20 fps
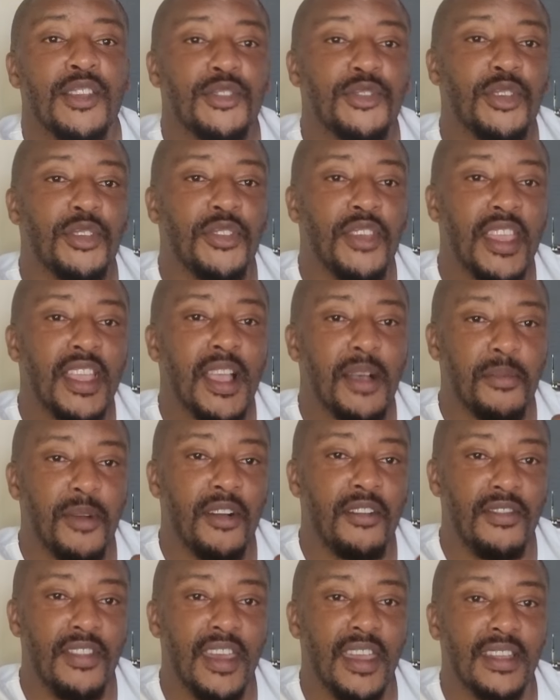So think
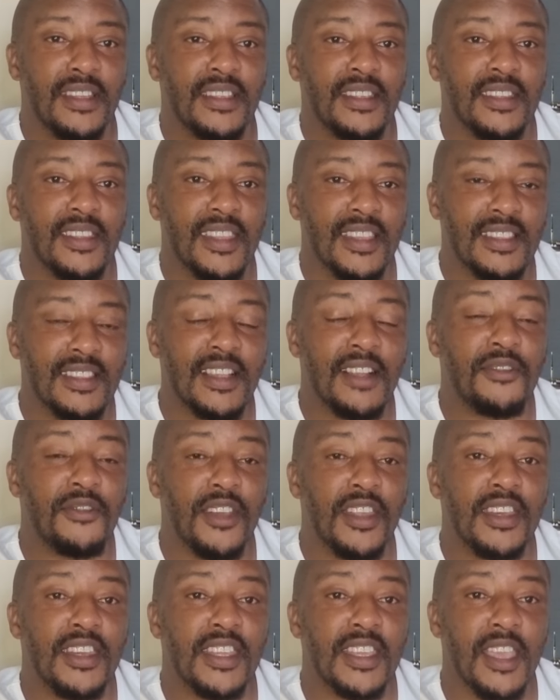about that the self
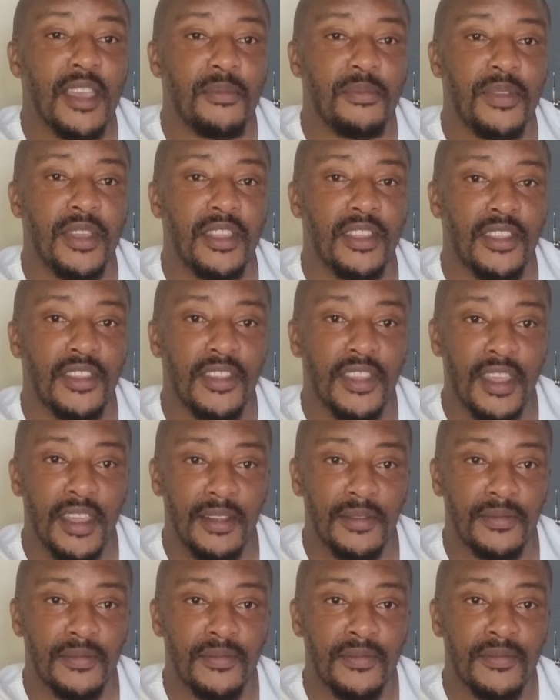handicapping
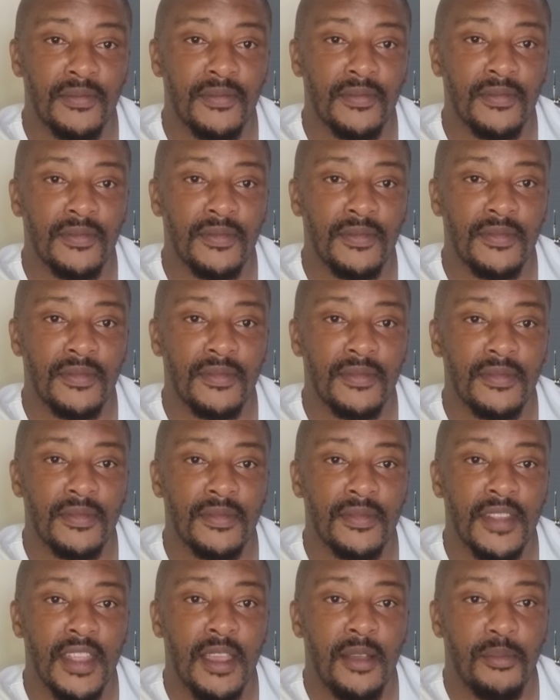thing,
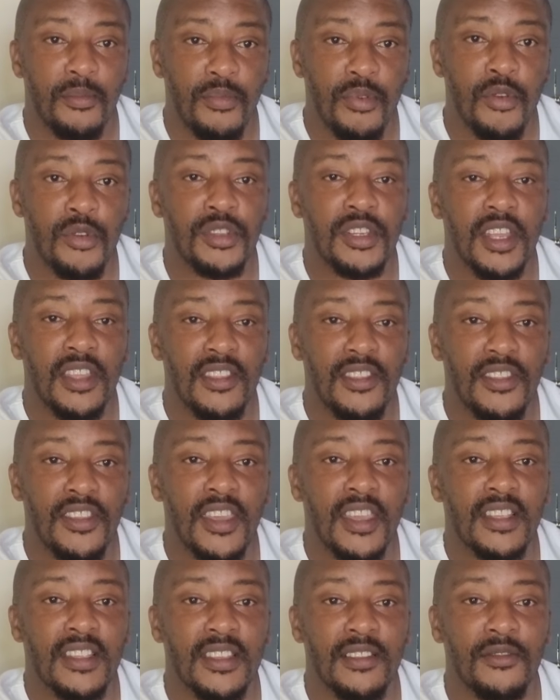putting
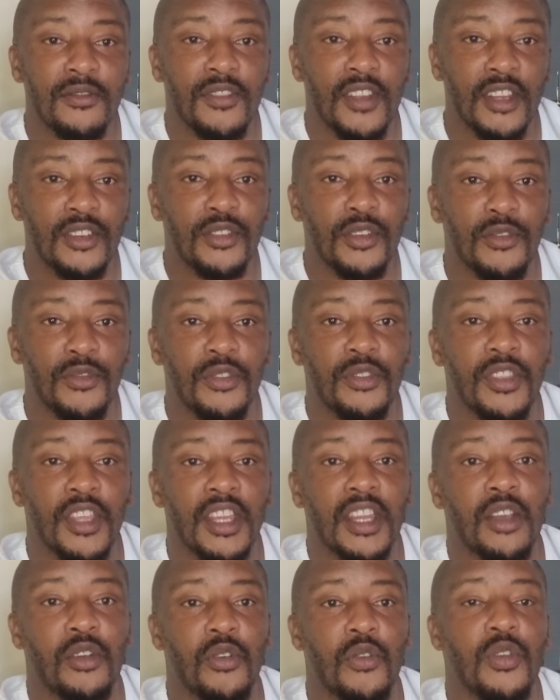things in front of you
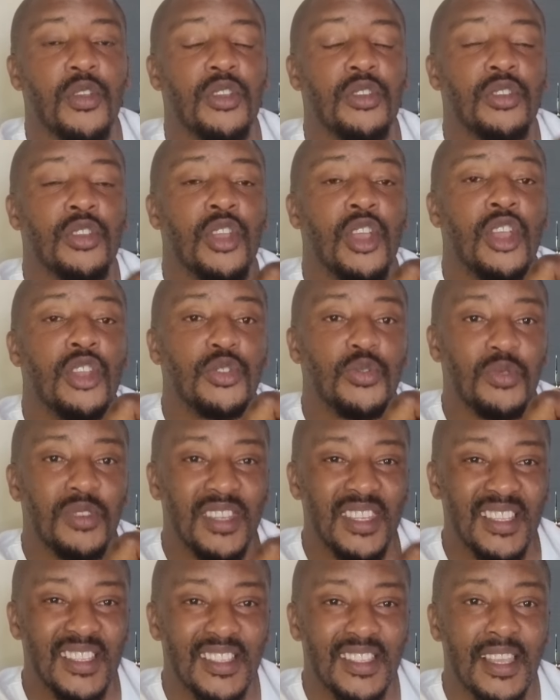that are going to
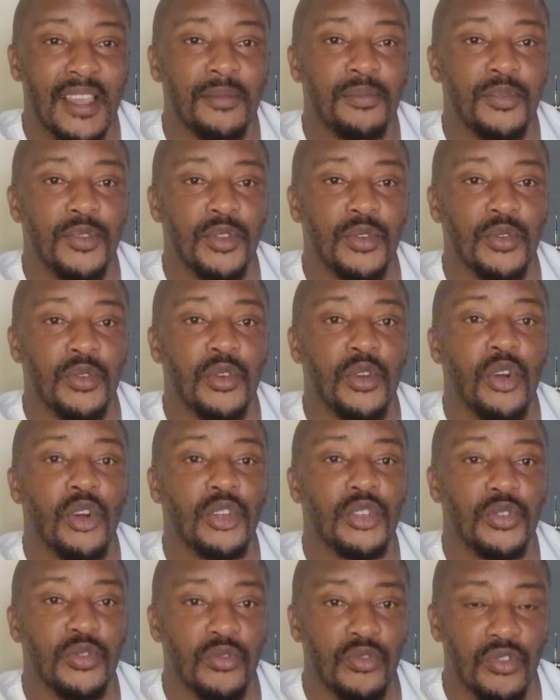disturb you
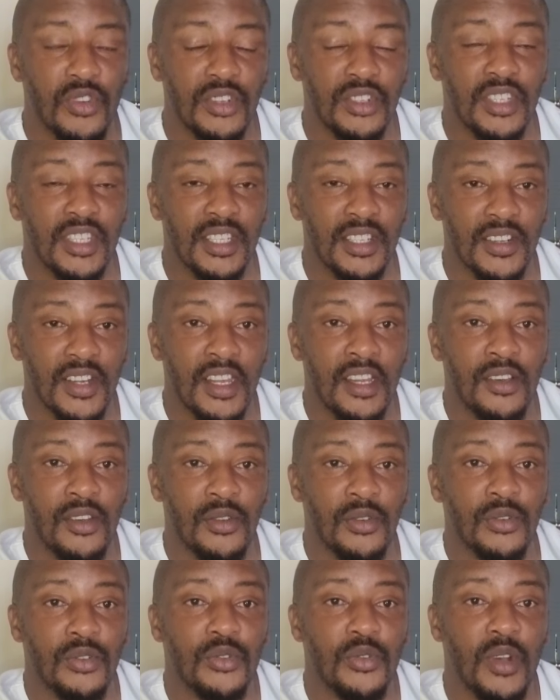or to derail
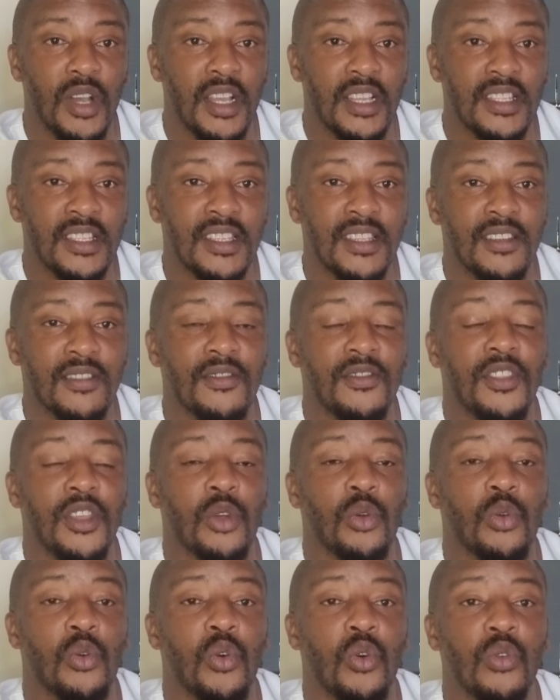you to achieve
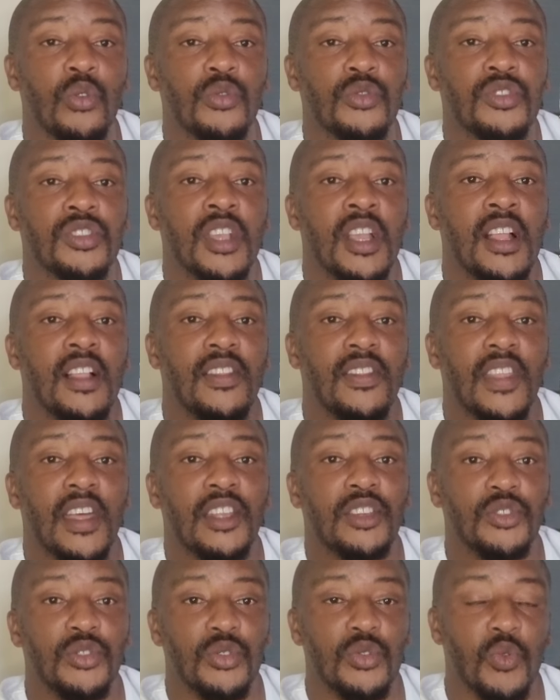the goals
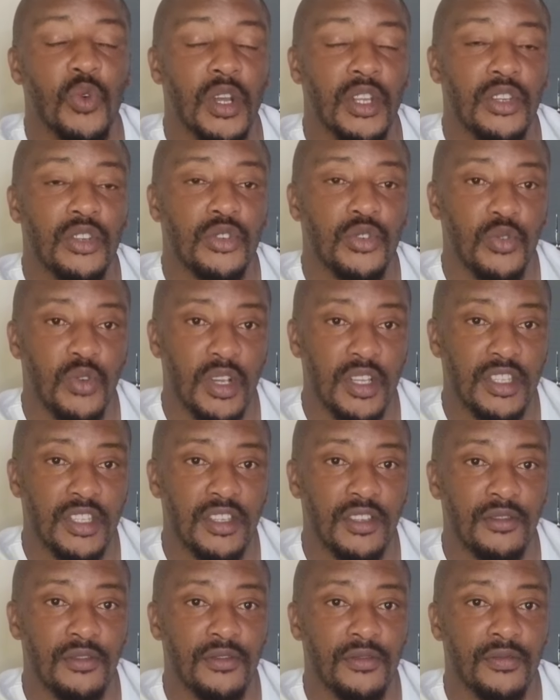that you want to
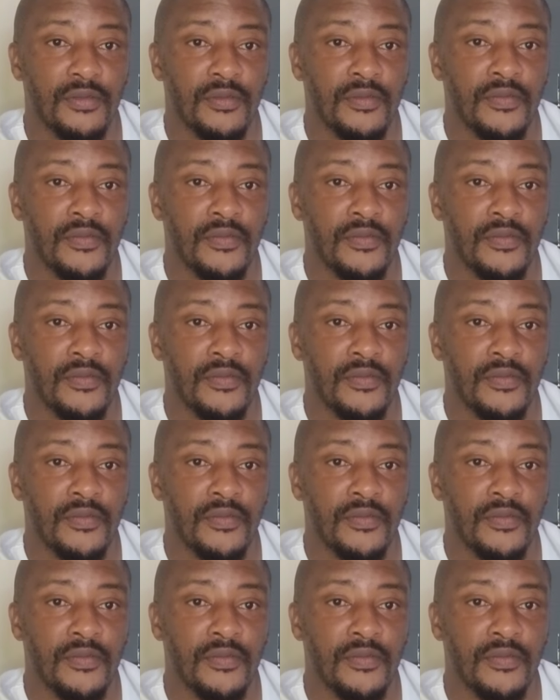achieve.